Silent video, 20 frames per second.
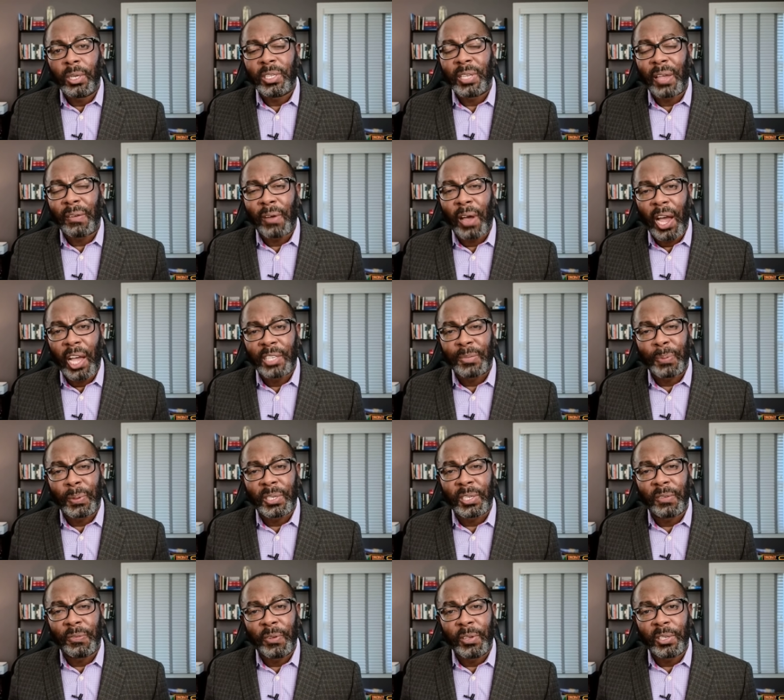to have high
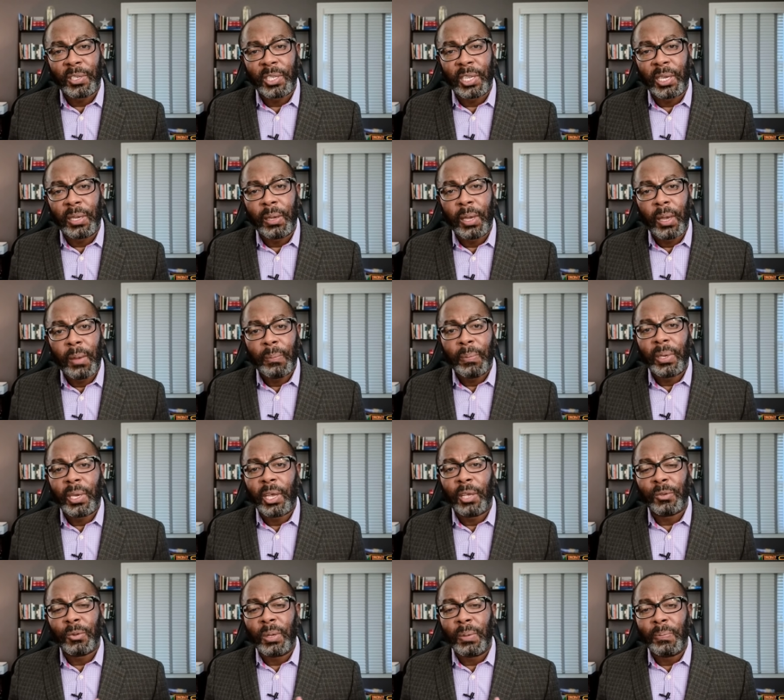specificity
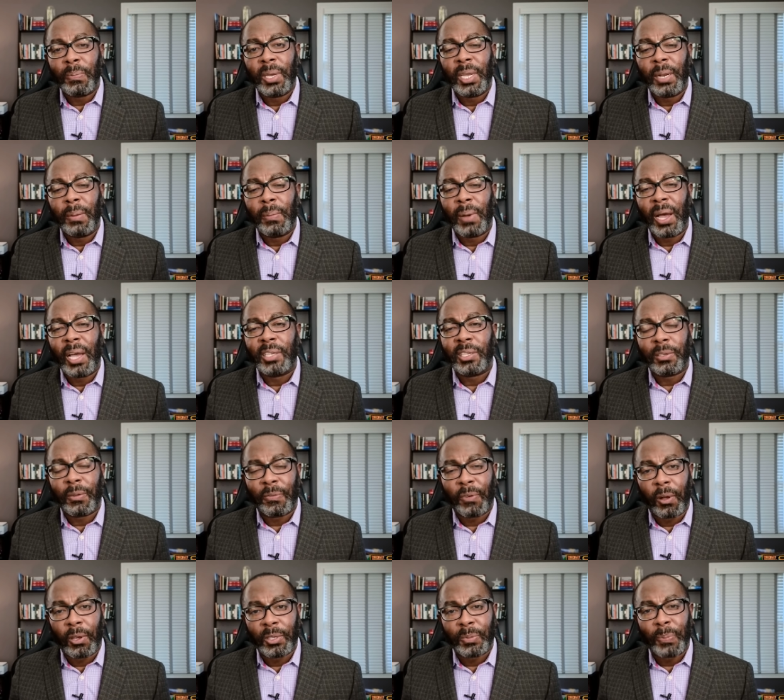because we minimize the
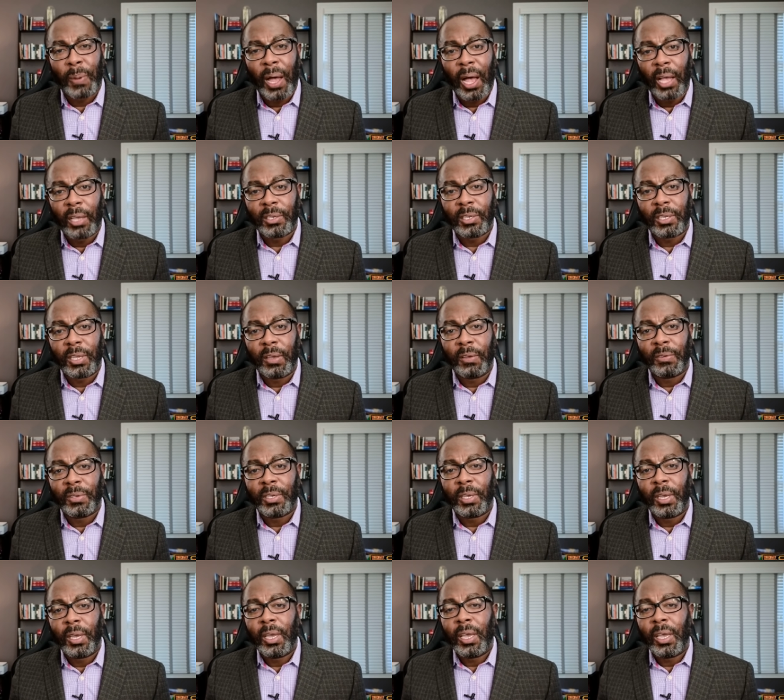false positives